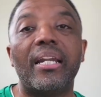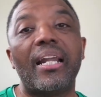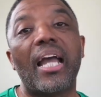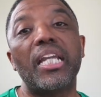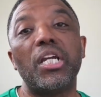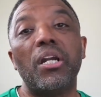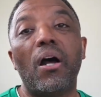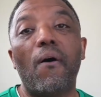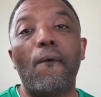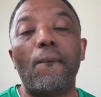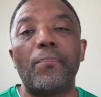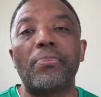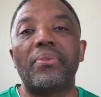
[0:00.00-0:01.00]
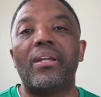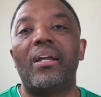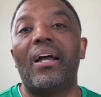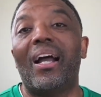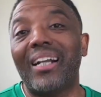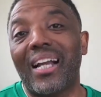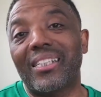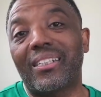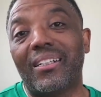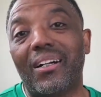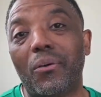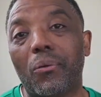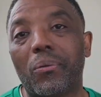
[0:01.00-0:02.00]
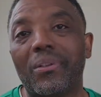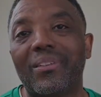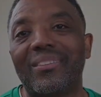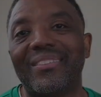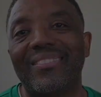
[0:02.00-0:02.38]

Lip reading: Now, you know, I got to go.